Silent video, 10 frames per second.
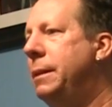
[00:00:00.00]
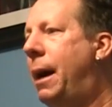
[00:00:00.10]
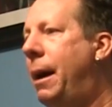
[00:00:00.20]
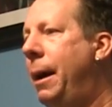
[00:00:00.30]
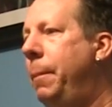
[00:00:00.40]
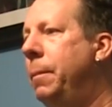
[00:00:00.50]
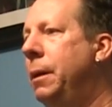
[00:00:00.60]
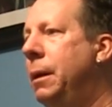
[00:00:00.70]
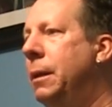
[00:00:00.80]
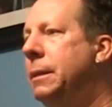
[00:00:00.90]
time
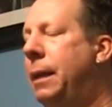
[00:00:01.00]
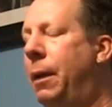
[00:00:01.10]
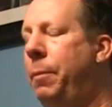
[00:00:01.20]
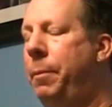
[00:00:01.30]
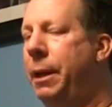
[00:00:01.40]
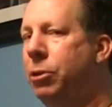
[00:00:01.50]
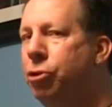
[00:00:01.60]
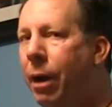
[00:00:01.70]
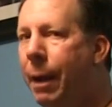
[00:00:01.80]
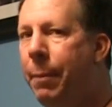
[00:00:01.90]
to set up a big
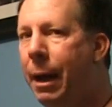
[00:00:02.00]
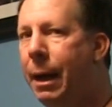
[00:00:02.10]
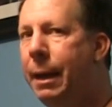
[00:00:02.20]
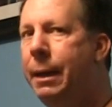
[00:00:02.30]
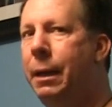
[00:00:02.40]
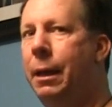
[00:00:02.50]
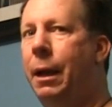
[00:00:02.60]
tripod,